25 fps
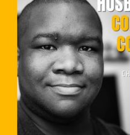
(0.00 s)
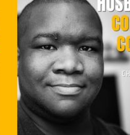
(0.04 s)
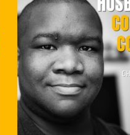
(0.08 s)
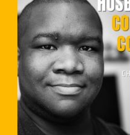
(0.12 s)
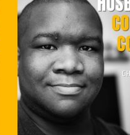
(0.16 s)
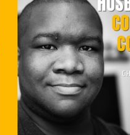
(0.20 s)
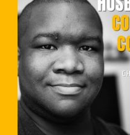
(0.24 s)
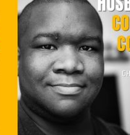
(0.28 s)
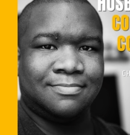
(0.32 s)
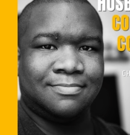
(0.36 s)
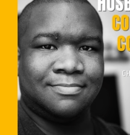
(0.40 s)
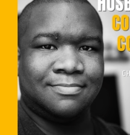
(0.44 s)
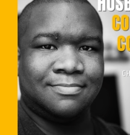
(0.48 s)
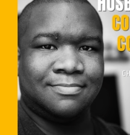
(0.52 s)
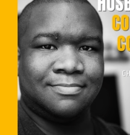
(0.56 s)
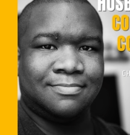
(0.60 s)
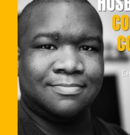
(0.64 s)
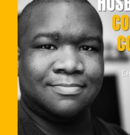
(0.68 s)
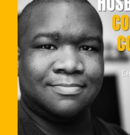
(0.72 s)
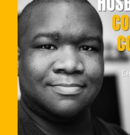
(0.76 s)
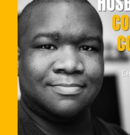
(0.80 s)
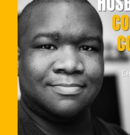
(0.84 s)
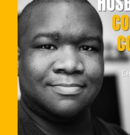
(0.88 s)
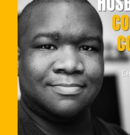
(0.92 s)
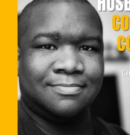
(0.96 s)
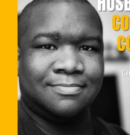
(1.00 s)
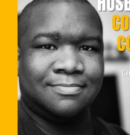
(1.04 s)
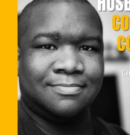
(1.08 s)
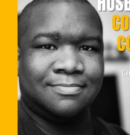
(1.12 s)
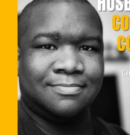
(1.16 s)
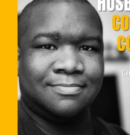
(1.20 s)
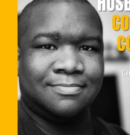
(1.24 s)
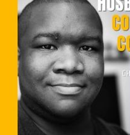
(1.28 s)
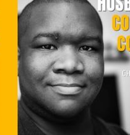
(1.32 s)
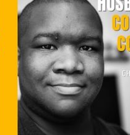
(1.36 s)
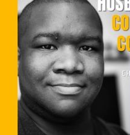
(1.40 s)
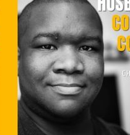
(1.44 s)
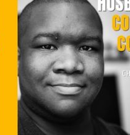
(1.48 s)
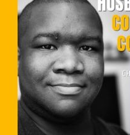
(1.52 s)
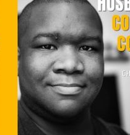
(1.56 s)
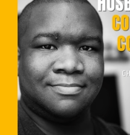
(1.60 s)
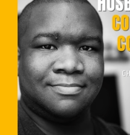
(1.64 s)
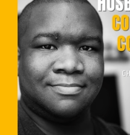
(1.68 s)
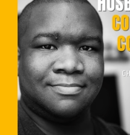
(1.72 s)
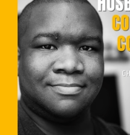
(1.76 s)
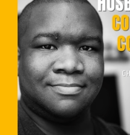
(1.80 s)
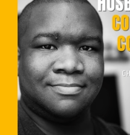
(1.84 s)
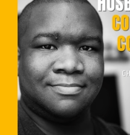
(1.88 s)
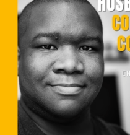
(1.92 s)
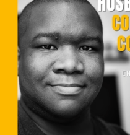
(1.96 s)

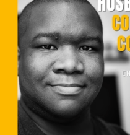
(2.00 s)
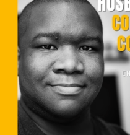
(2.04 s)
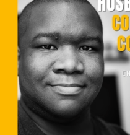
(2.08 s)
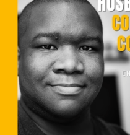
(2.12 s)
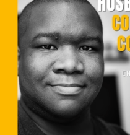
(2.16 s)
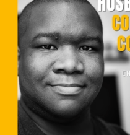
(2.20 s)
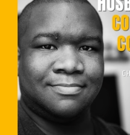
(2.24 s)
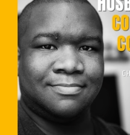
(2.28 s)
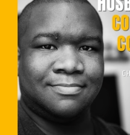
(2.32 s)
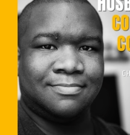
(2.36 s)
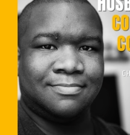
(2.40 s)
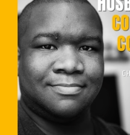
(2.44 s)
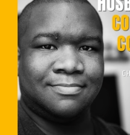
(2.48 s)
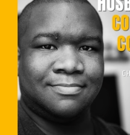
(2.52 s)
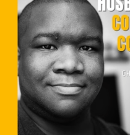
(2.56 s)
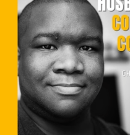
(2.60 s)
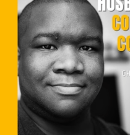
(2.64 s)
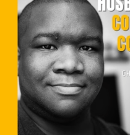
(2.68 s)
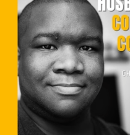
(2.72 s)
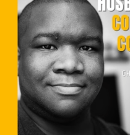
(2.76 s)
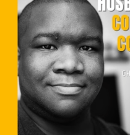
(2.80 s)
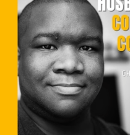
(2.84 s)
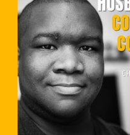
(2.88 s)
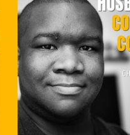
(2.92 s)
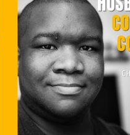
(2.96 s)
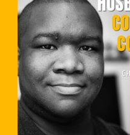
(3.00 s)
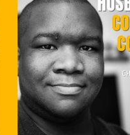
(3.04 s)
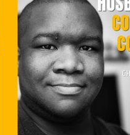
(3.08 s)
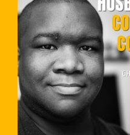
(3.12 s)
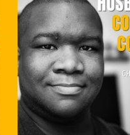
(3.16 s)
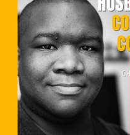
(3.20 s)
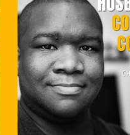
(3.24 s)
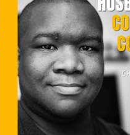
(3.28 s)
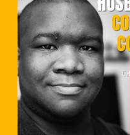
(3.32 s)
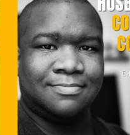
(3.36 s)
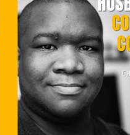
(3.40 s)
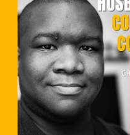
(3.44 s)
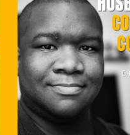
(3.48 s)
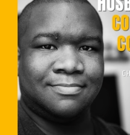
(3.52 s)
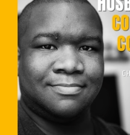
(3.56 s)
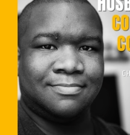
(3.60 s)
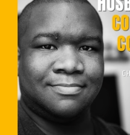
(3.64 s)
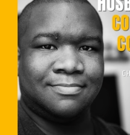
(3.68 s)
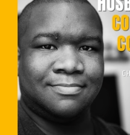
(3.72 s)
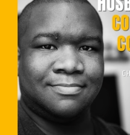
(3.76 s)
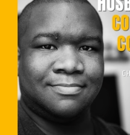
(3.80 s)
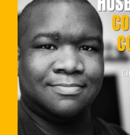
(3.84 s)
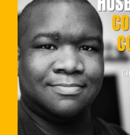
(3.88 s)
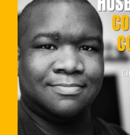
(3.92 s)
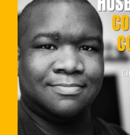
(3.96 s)

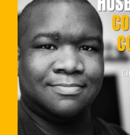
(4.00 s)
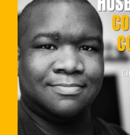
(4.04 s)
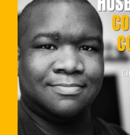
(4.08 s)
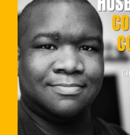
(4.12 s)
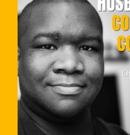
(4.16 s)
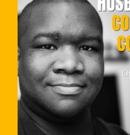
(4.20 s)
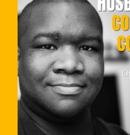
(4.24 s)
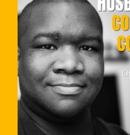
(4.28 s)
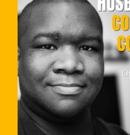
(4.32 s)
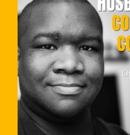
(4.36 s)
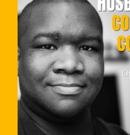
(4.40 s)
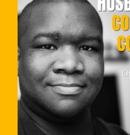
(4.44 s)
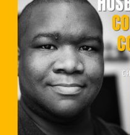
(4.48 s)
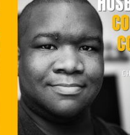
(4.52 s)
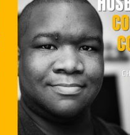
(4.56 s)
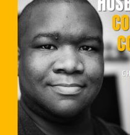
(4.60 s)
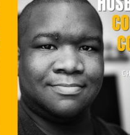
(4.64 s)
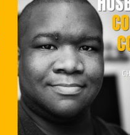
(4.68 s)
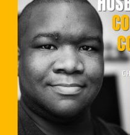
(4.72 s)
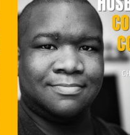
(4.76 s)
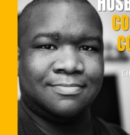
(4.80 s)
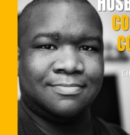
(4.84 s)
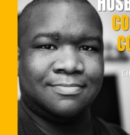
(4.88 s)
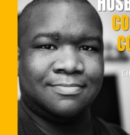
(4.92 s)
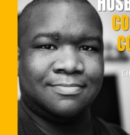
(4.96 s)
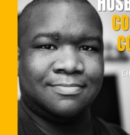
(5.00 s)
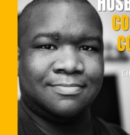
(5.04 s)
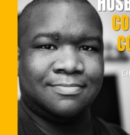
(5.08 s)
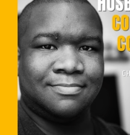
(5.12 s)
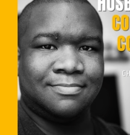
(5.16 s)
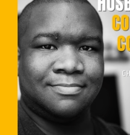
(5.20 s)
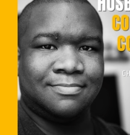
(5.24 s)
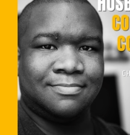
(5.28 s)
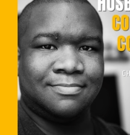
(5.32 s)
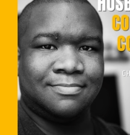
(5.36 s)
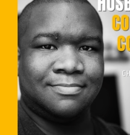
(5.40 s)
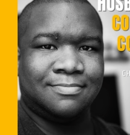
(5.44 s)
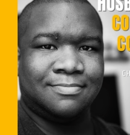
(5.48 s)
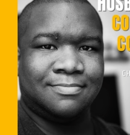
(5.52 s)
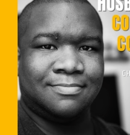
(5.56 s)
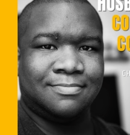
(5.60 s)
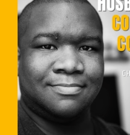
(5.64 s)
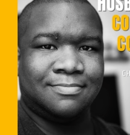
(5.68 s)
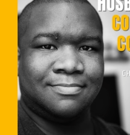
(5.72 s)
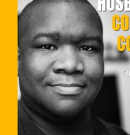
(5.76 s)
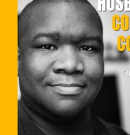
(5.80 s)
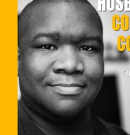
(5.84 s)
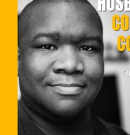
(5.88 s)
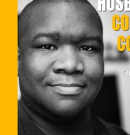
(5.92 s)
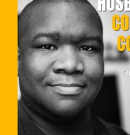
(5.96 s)

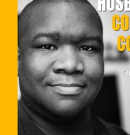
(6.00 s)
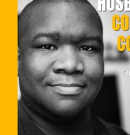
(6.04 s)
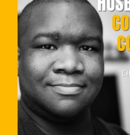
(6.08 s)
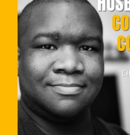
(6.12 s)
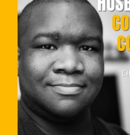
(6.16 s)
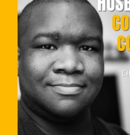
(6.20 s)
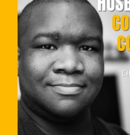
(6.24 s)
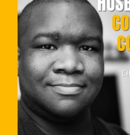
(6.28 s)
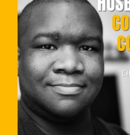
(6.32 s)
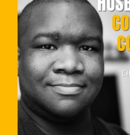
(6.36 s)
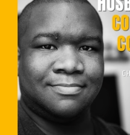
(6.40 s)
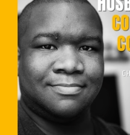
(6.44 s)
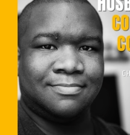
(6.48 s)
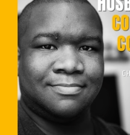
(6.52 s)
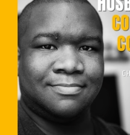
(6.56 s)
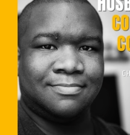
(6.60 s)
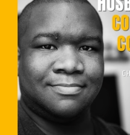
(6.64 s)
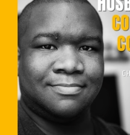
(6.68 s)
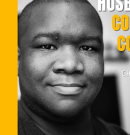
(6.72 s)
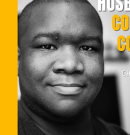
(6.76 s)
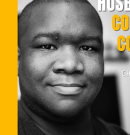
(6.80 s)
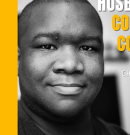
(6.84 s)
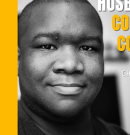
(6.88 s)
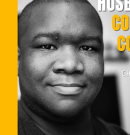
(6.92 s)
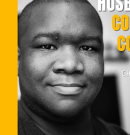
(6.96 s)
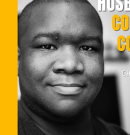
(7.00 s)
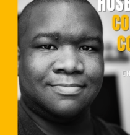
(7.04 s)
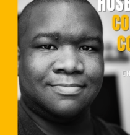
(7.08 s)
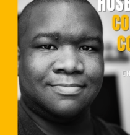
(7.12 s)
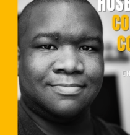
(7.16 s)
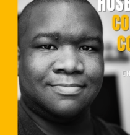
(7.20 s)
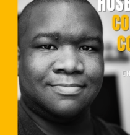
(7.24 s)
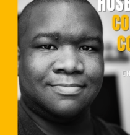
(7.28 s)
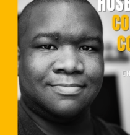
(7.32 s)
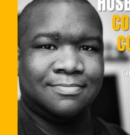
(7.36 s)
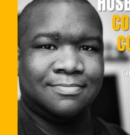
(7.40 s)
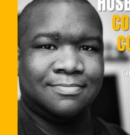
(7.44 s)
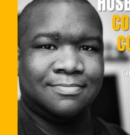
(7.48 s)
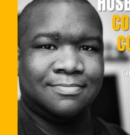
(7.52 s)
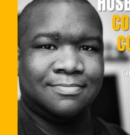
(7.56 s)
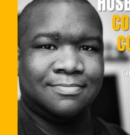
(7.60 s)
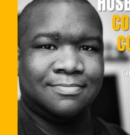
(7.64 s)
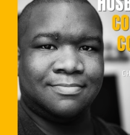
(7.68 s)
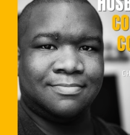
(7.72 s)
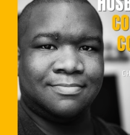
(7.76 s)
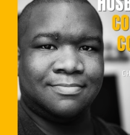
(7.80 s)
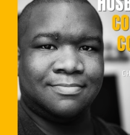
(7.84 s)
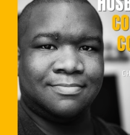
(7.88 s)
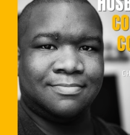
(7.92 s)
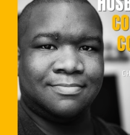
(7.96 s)
The face doesn't move, so there is nothing to read.